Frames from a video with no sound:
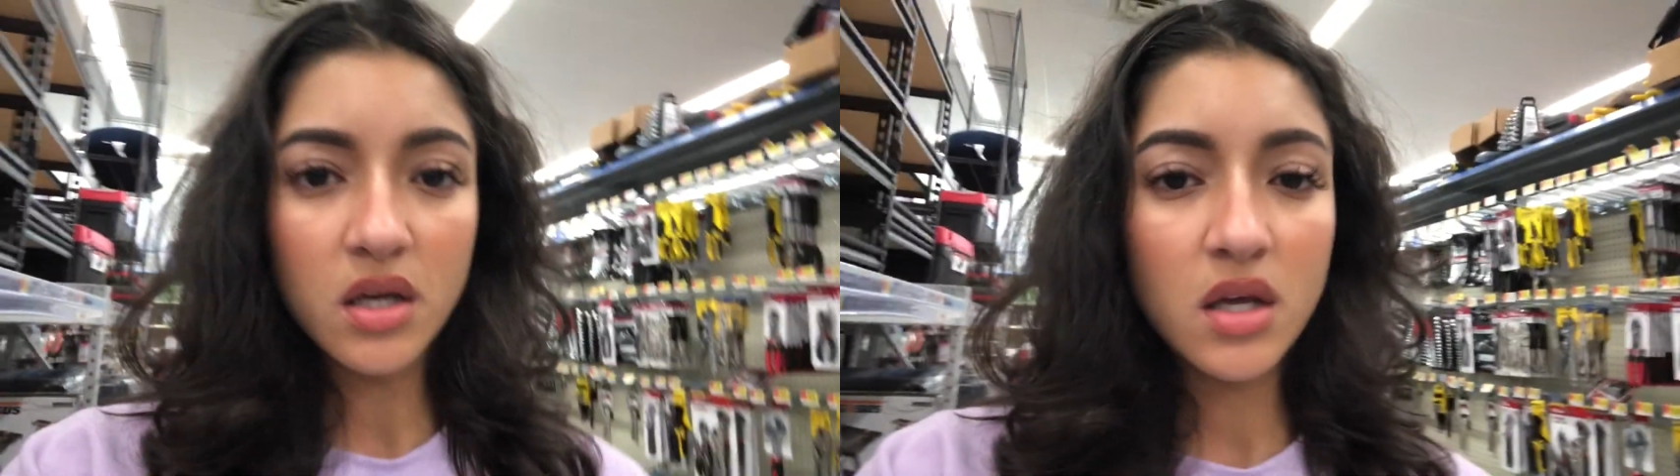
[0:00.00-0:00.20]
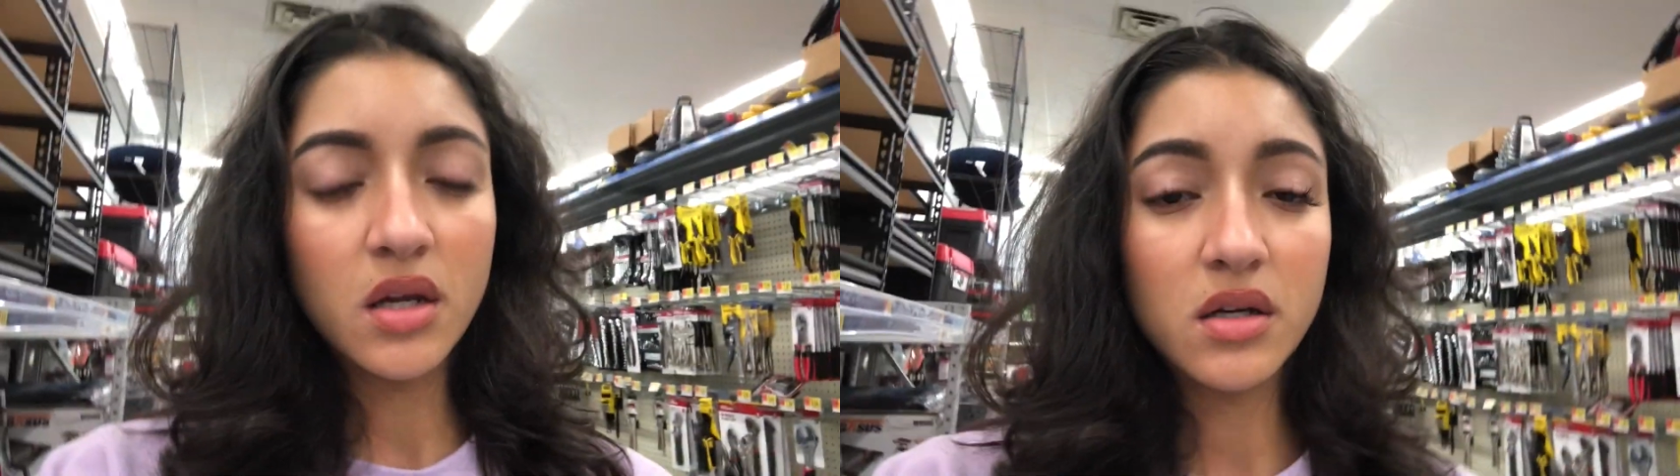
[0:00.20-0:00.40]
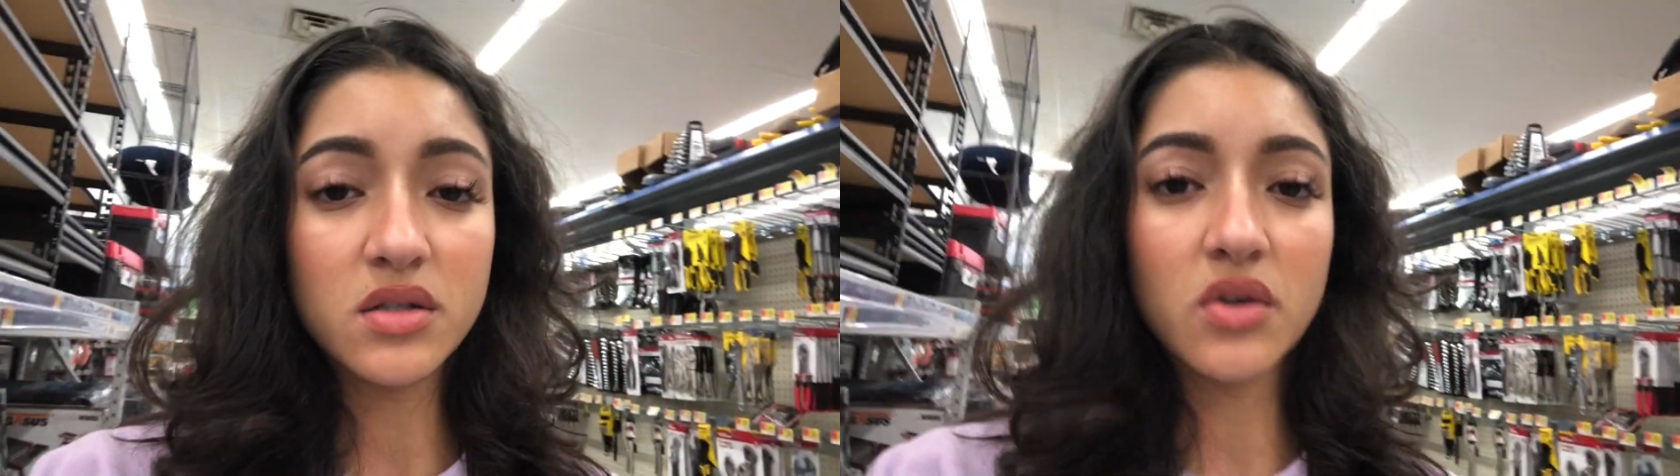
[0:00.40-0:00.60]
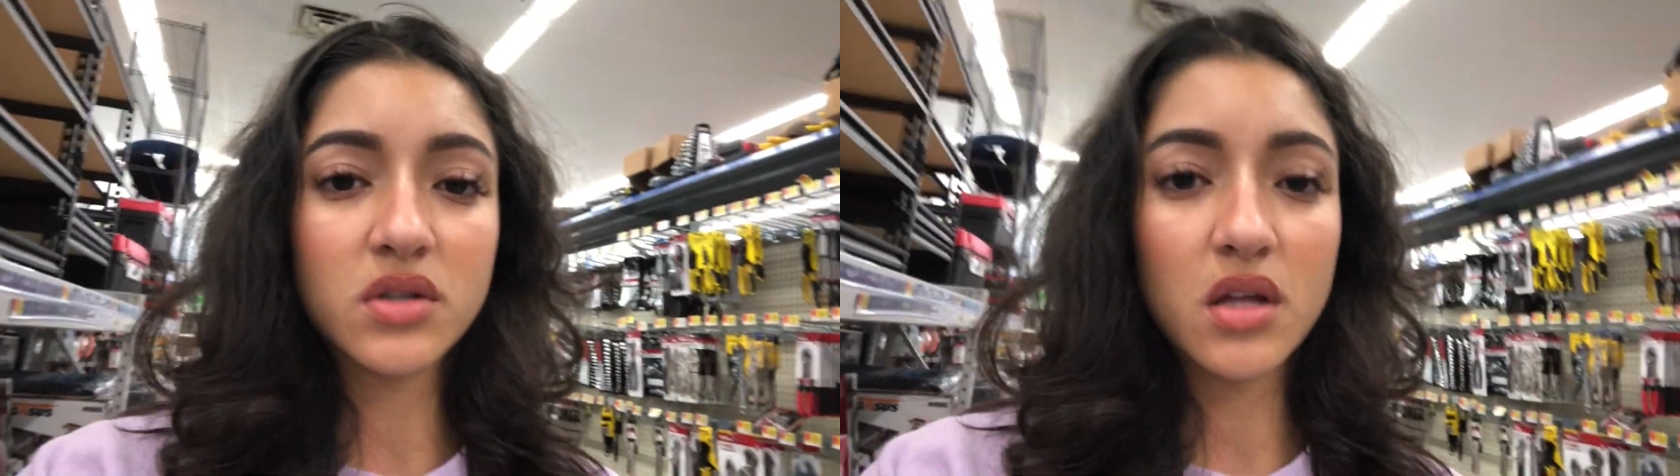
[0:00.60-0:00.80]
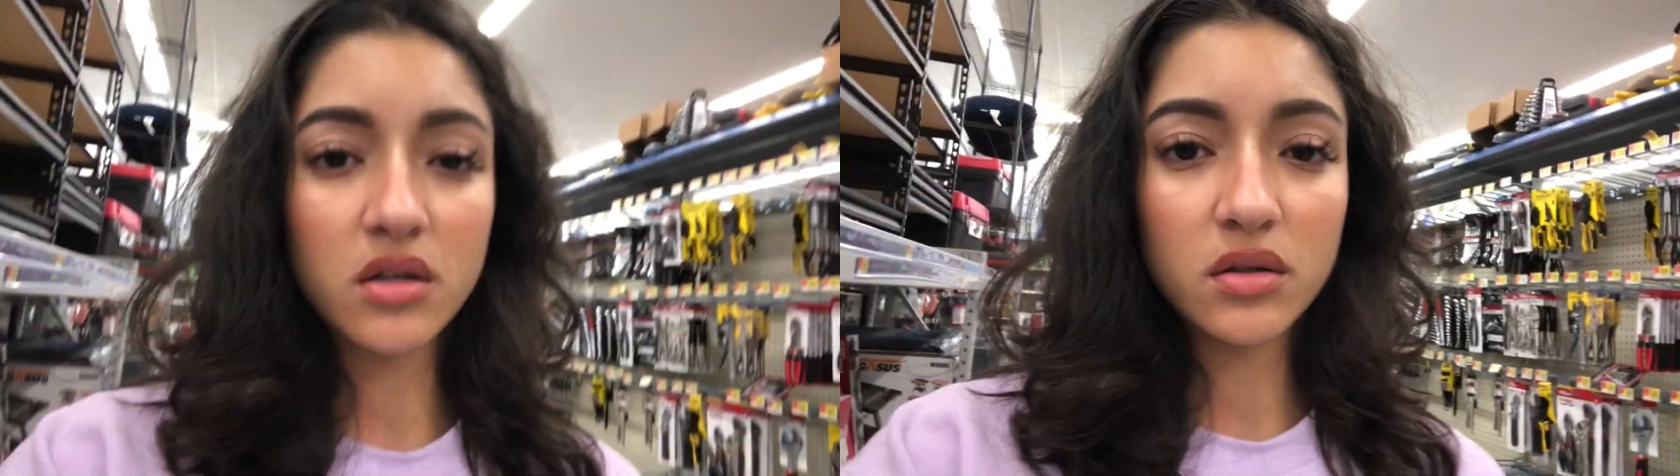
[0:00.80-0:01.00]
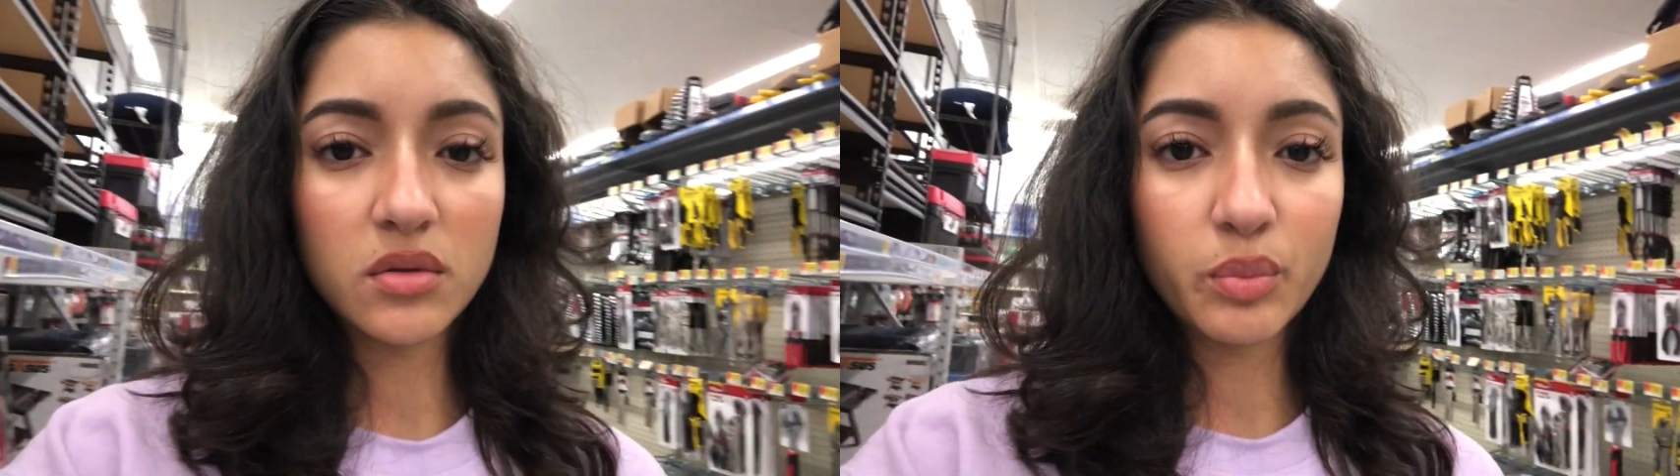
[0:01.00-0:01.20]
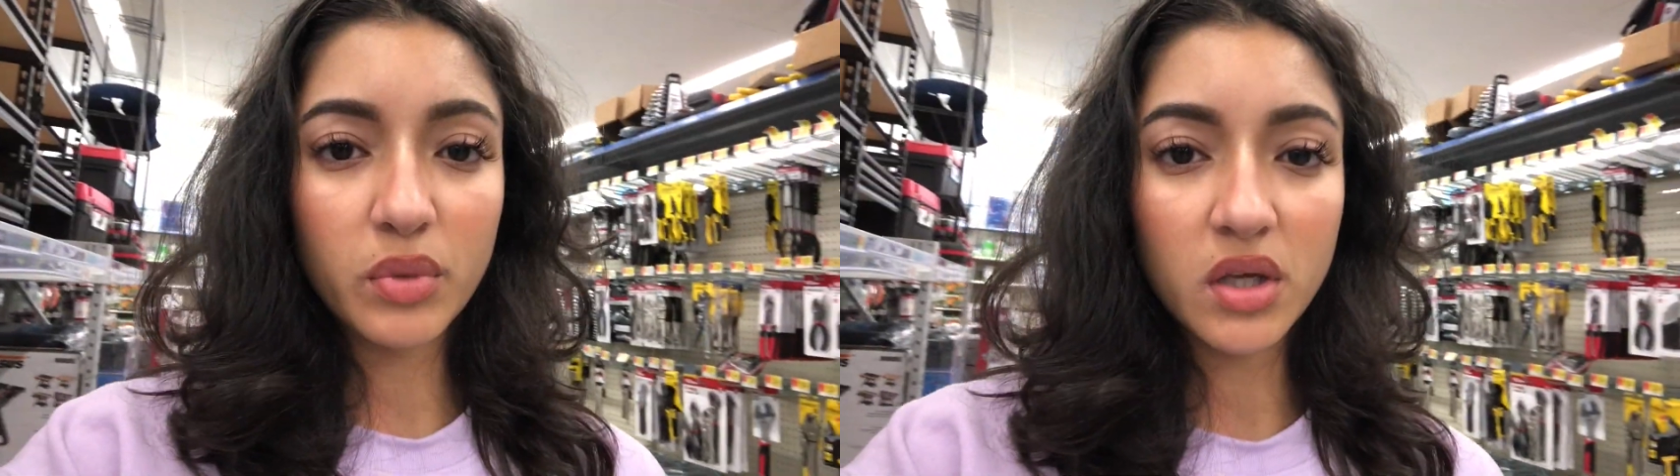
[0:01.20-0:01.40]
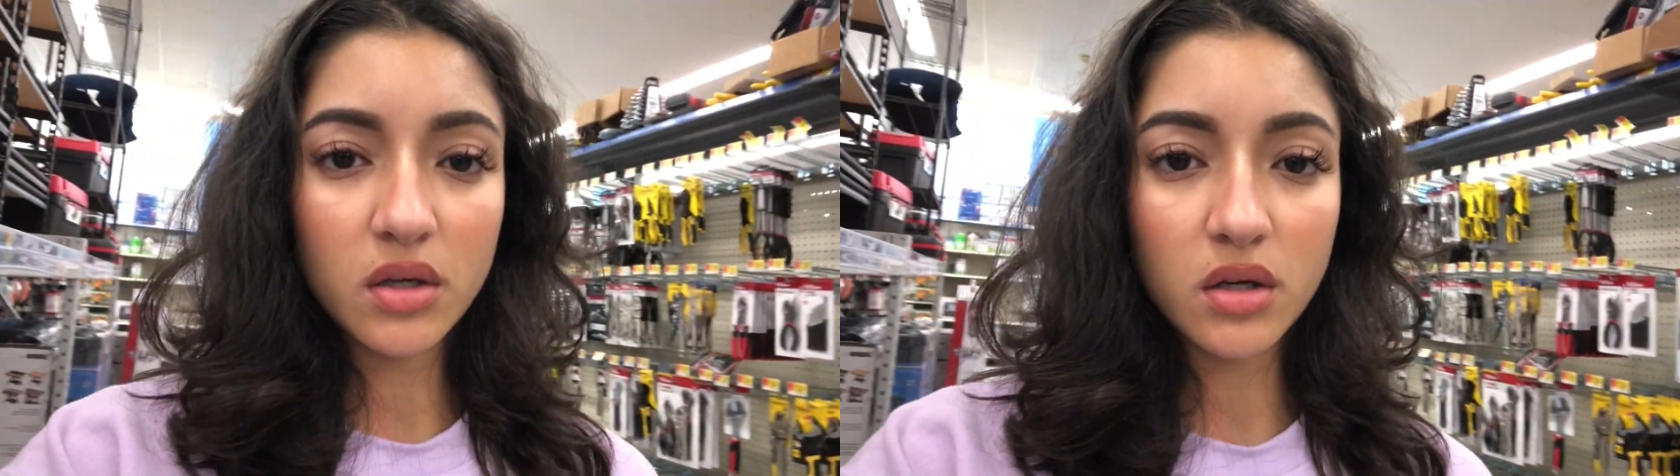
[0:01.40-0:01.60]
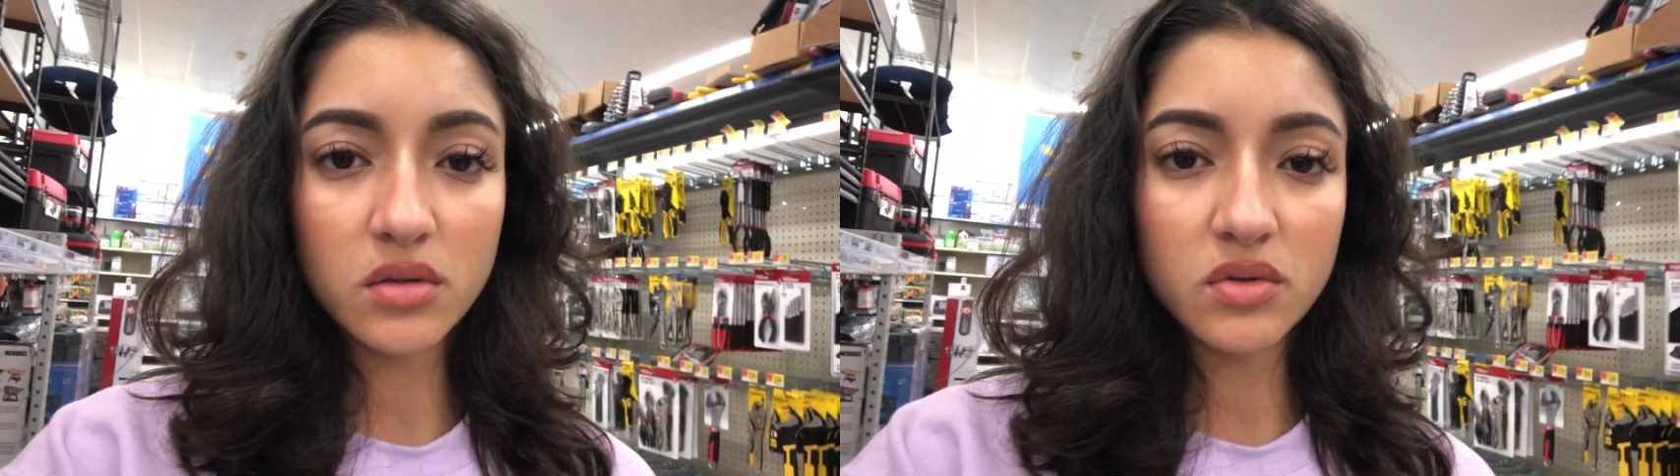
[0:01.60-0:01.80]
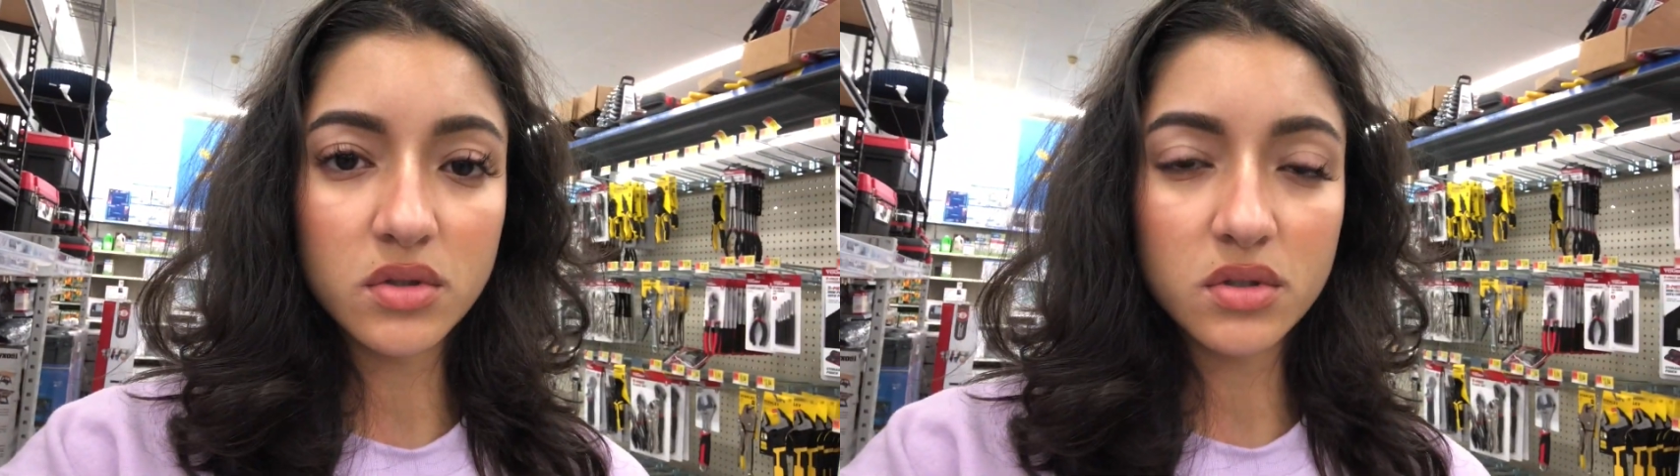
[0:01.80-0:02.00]
because those other pink
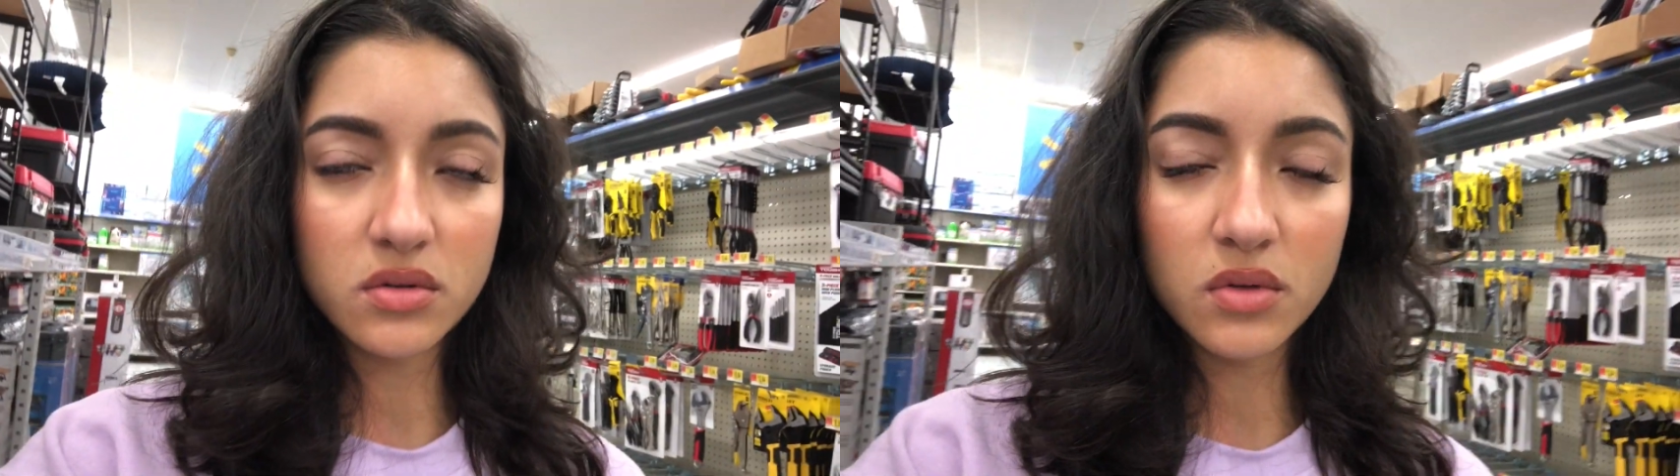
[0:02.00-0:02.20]
curtains were just